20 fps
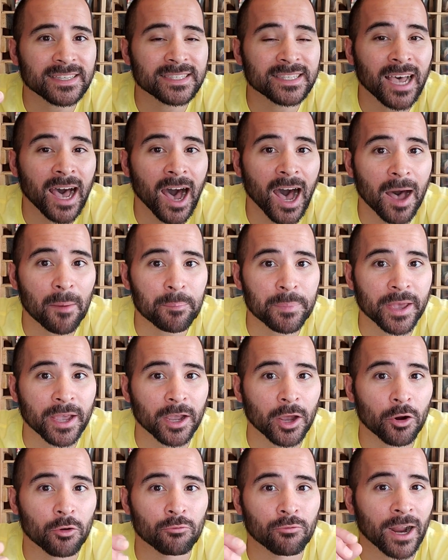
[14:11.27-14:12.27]

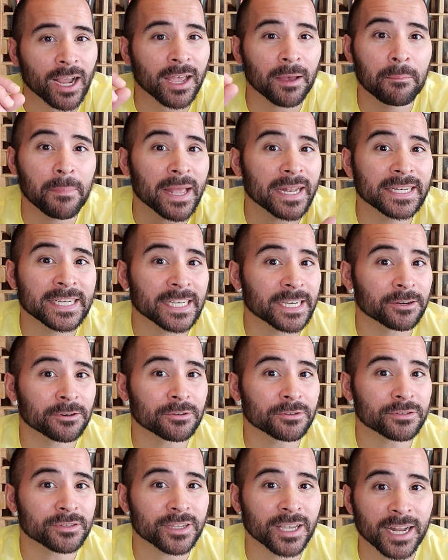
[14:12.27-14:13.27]
topic
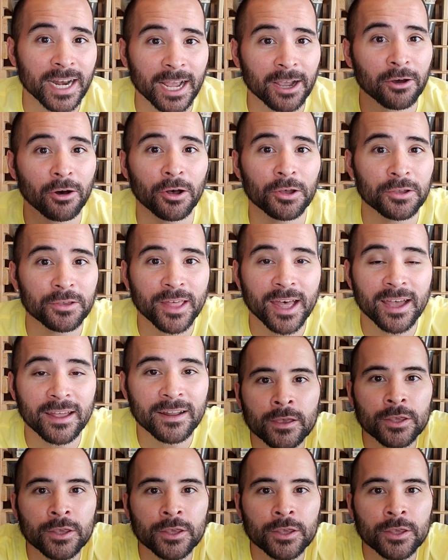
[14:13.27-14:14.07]
recommendeers. Can I call you that?